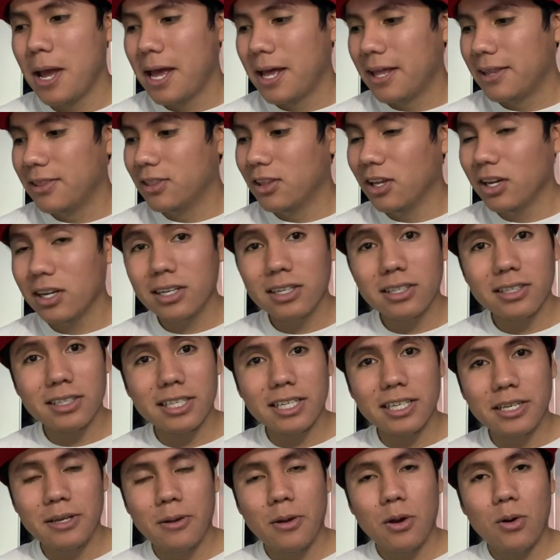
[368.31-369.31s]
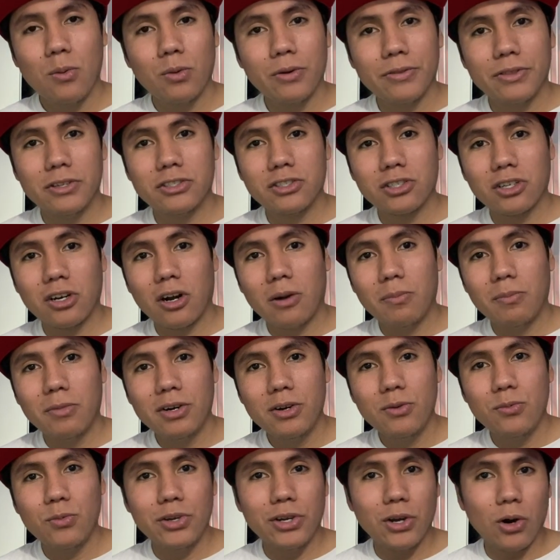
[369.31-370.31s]
Luckily, with the
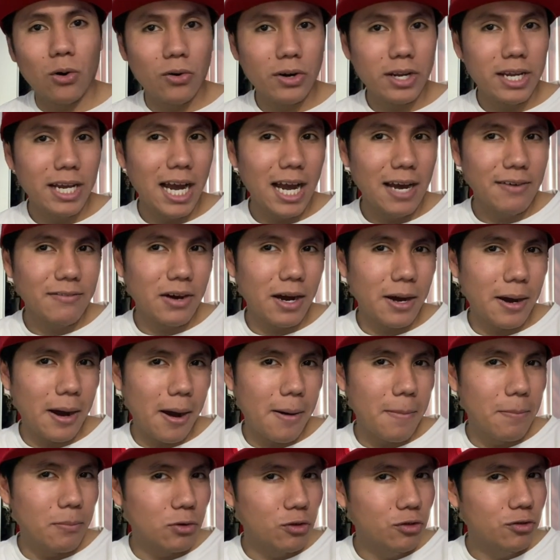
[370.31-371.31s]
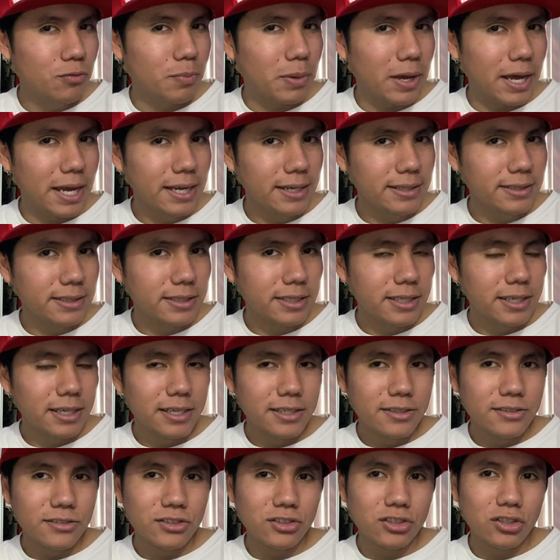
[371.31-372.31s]
Skarmory, we already have a move banked,
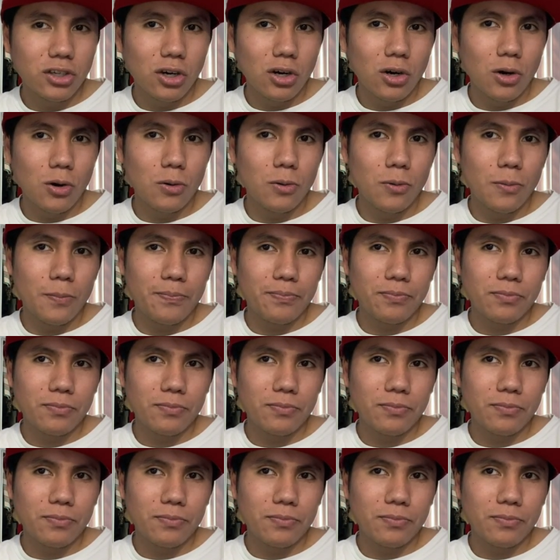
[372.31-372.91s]
so